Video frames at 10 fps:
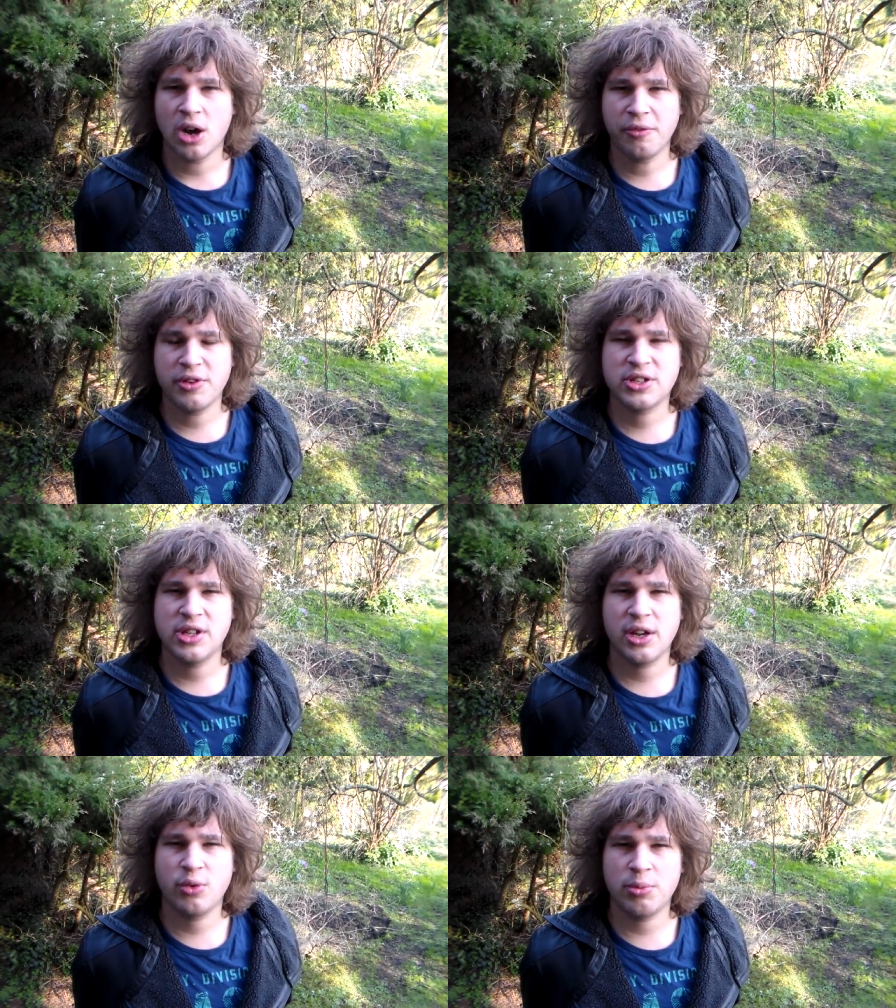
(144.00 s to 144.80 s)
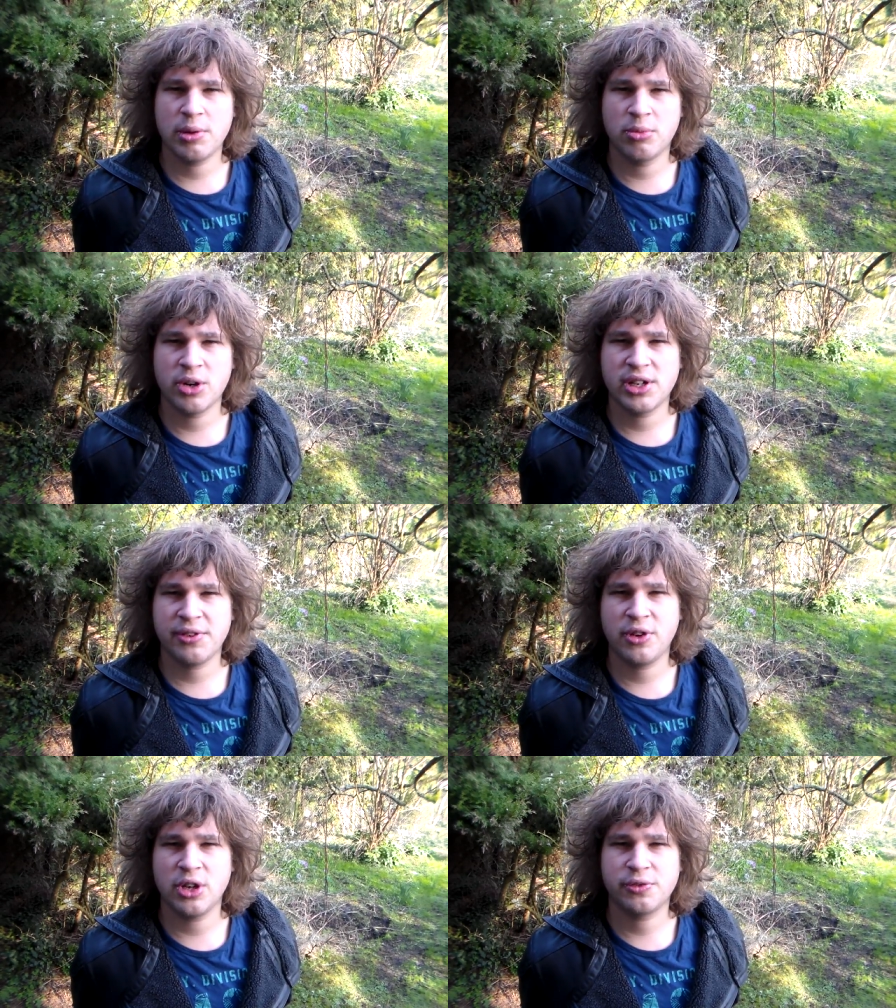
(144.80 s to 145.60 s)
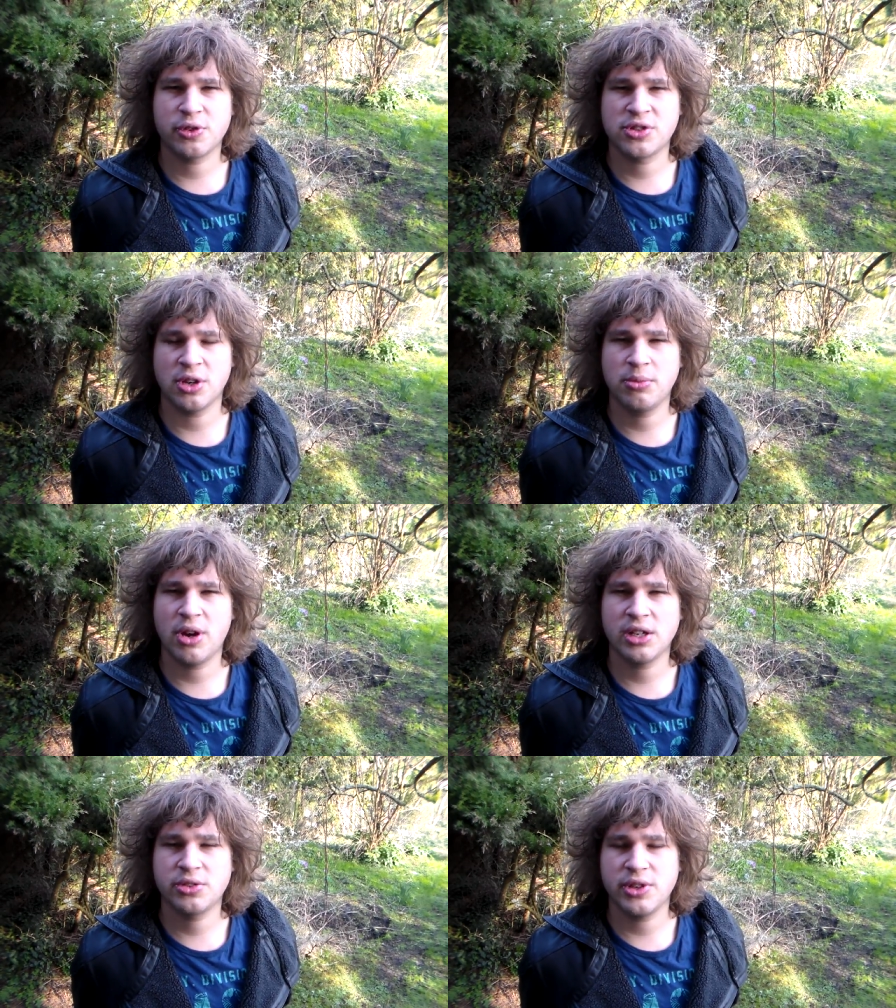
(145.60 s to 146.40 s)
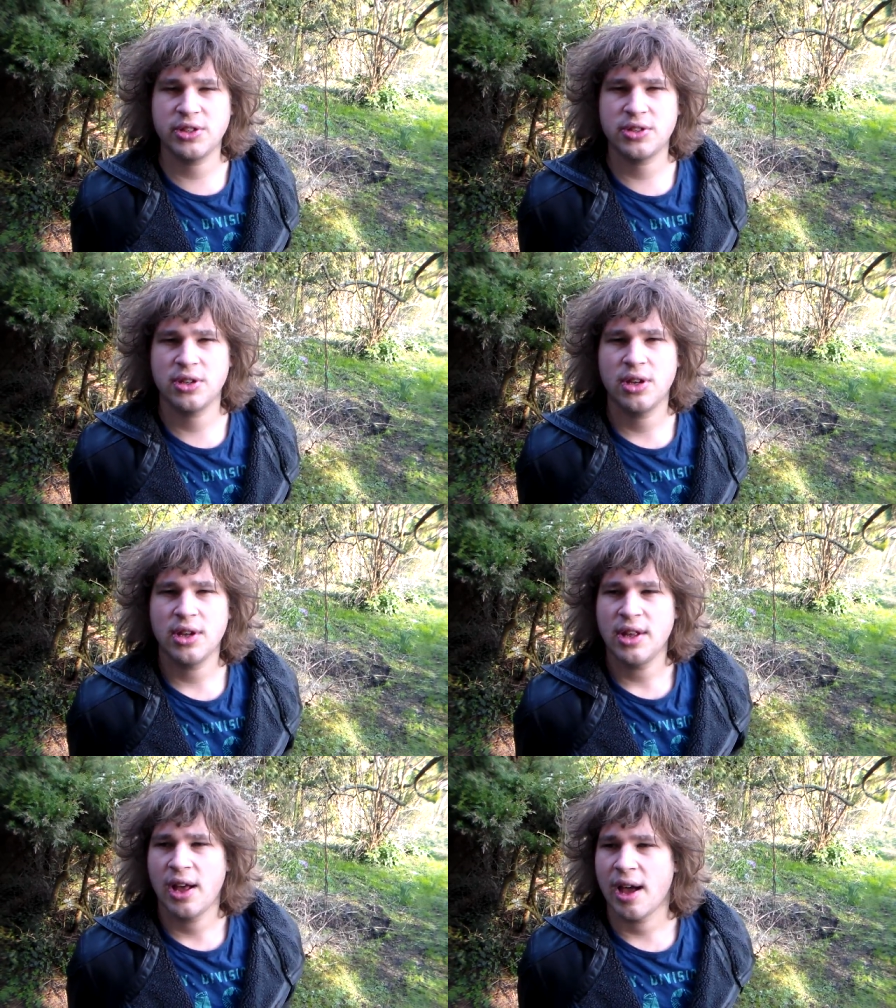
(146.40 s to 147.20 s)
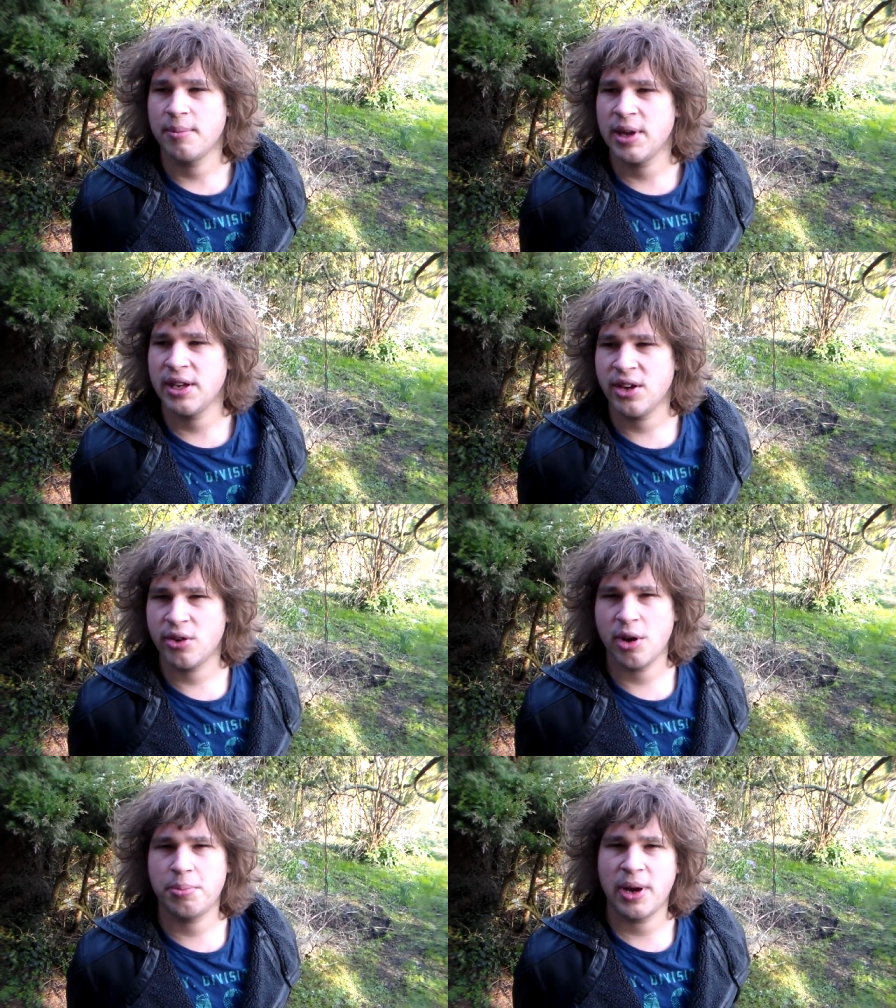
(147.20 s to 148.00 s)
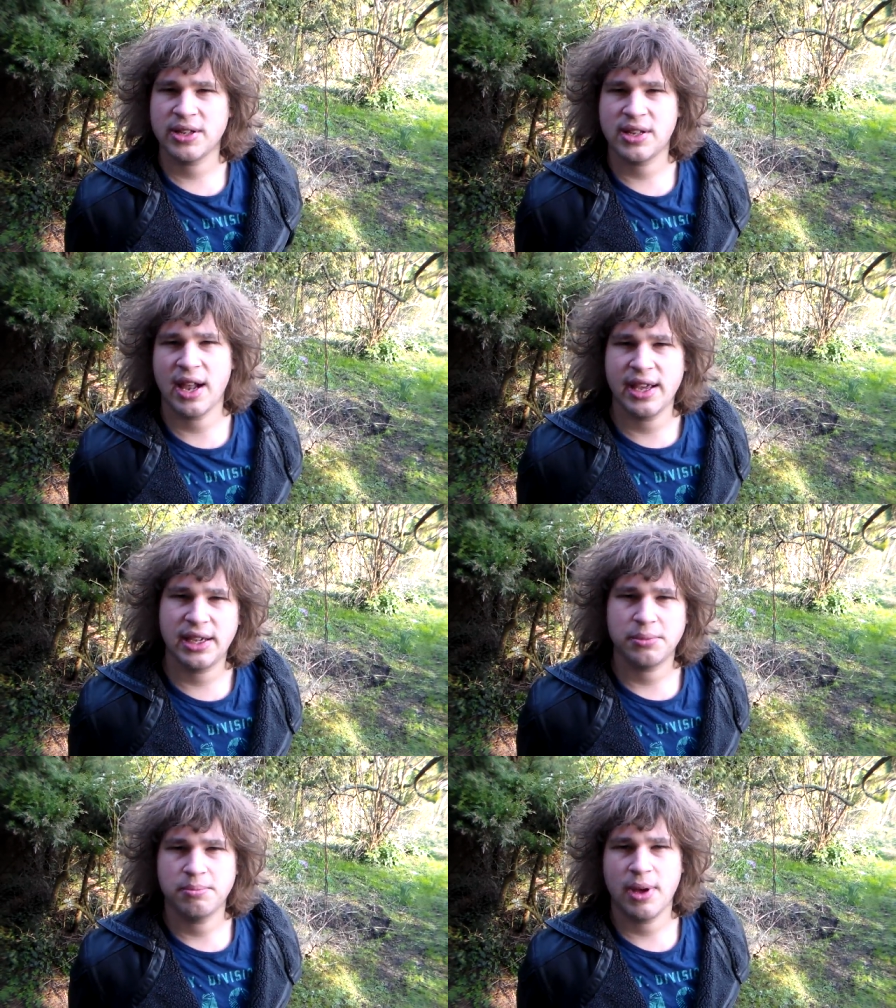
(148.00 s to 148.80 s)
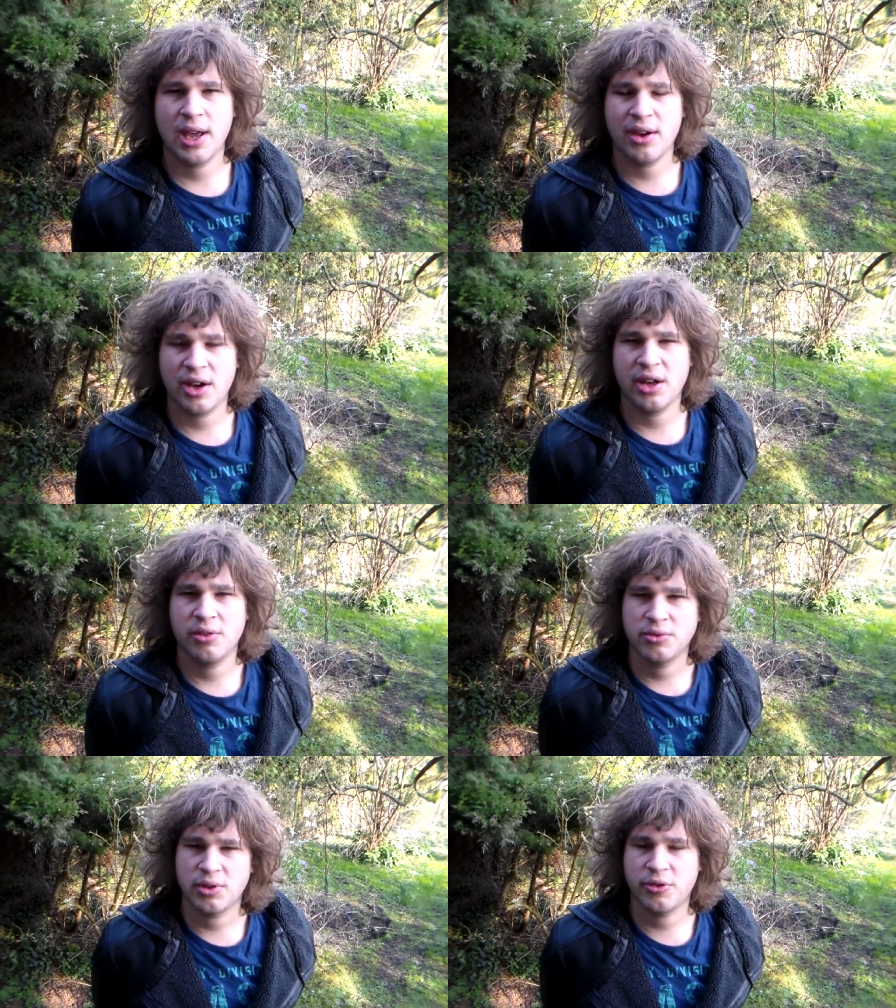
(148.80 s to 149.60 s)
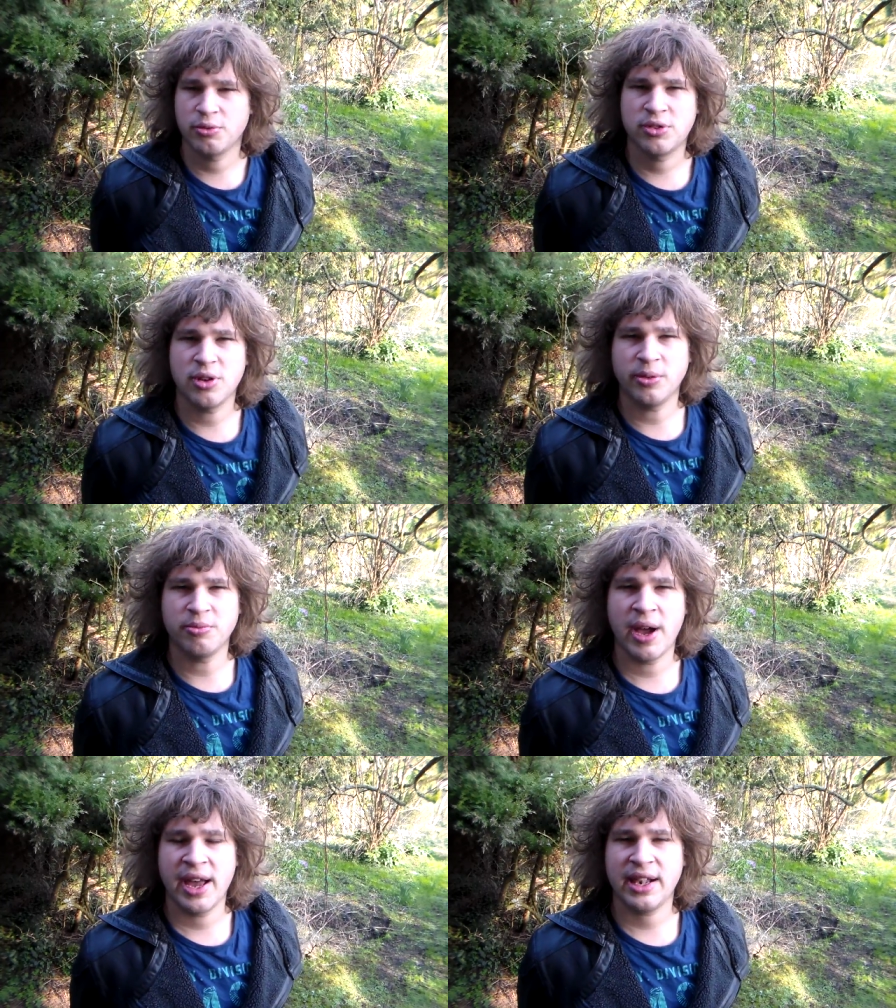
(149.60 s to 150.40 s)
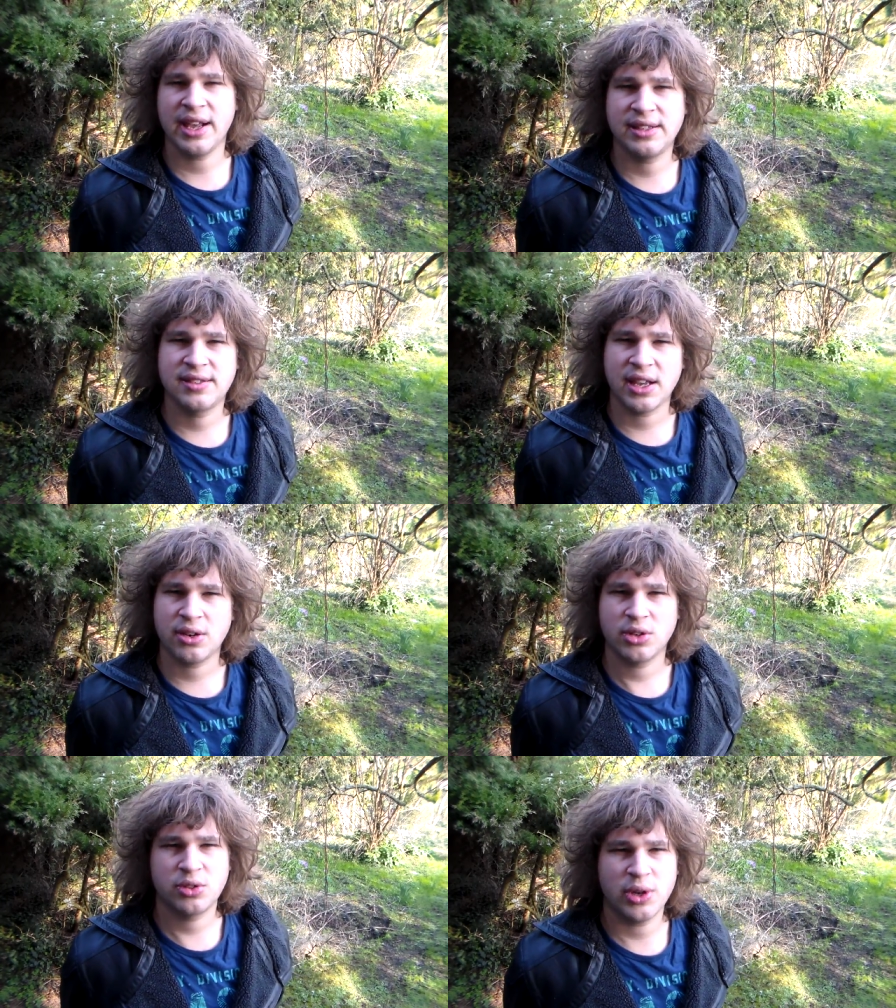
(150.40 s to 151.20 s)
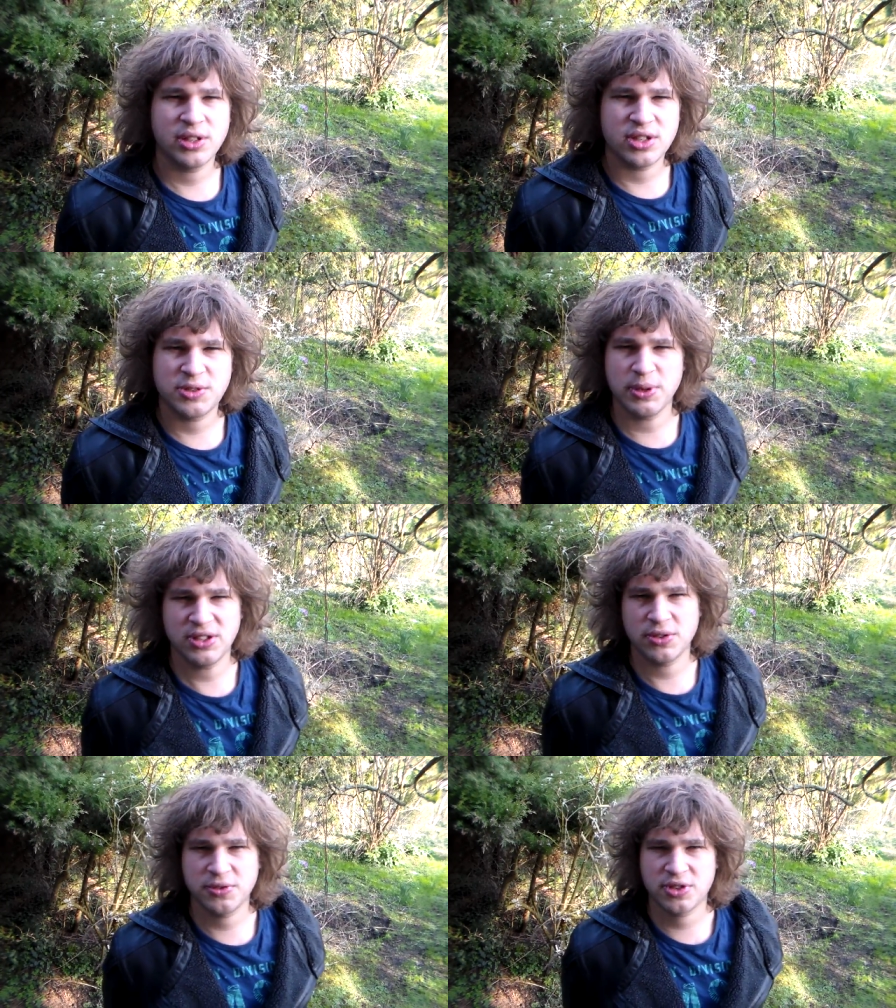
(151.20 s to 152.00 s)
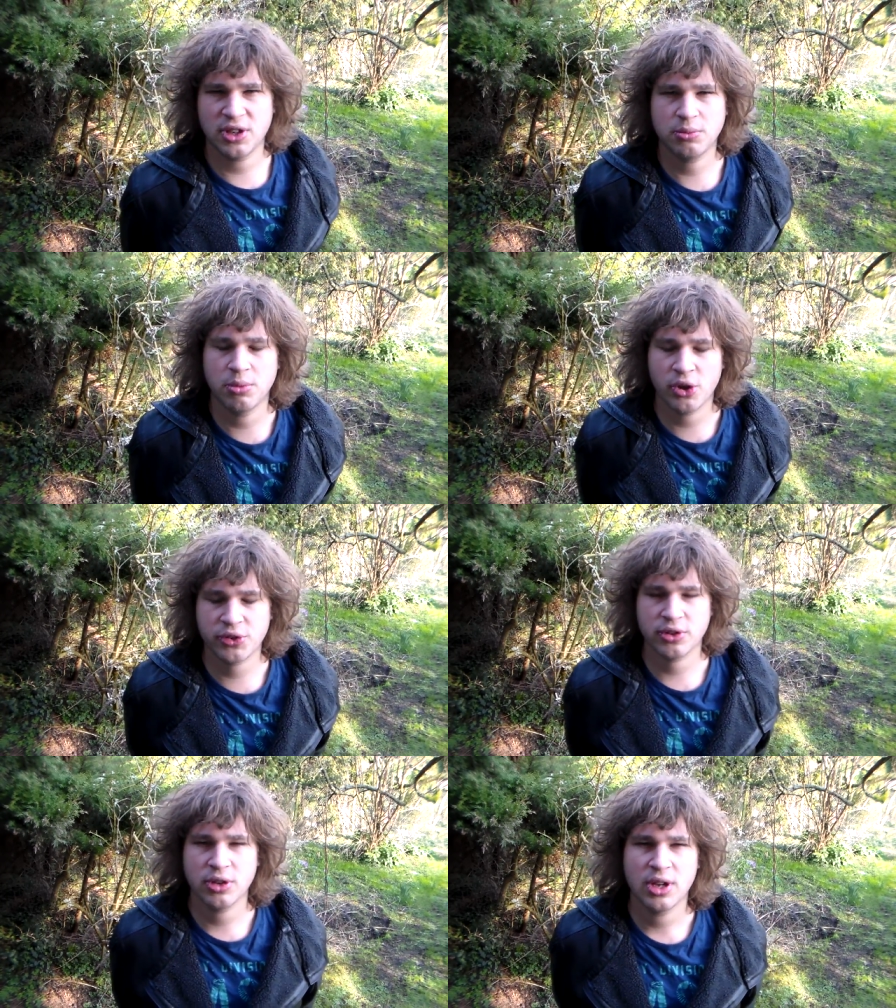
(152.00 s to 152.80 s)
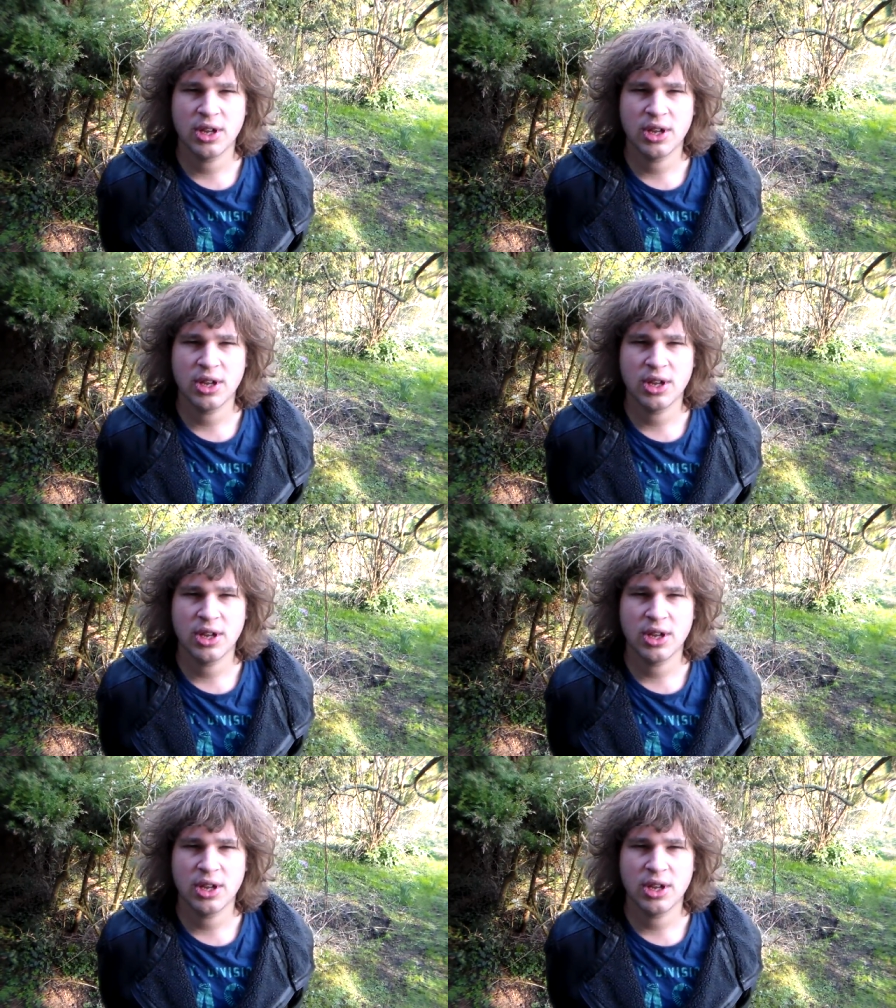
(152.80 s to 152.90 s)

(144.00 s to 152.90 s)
Obviously, it will be more difficult for some countries. I mean, Europe has like, from the top of my head, like 10 or 20 species of silk moth.